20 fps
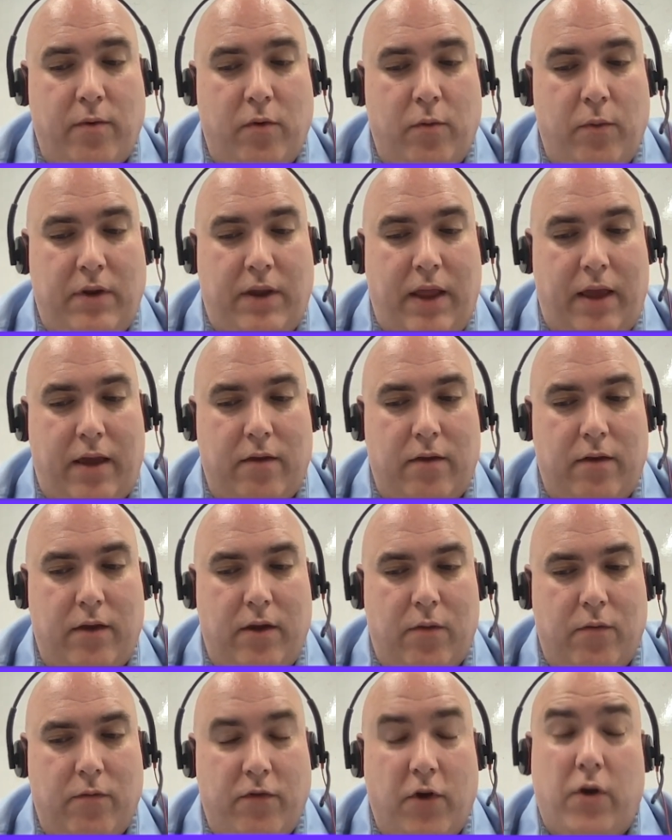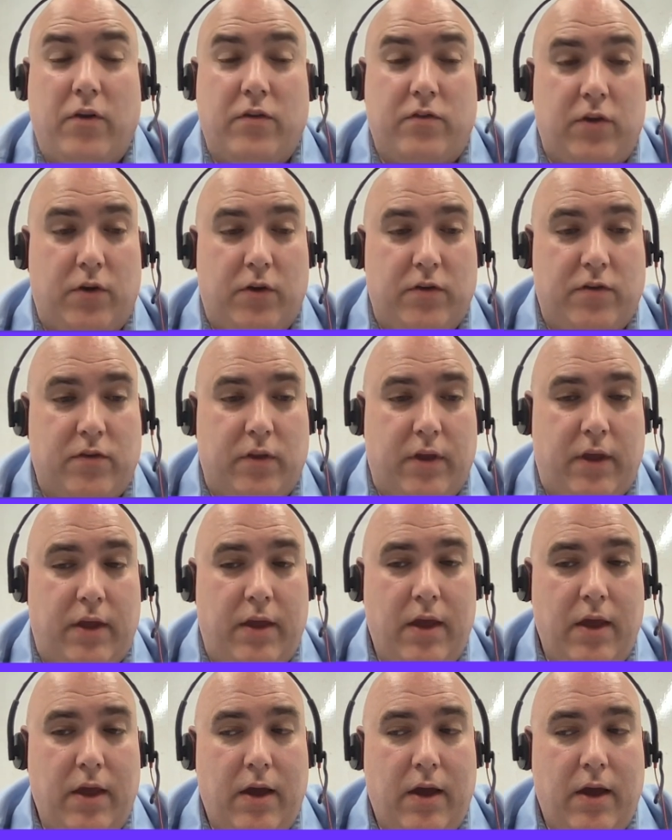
but we take it very seriously.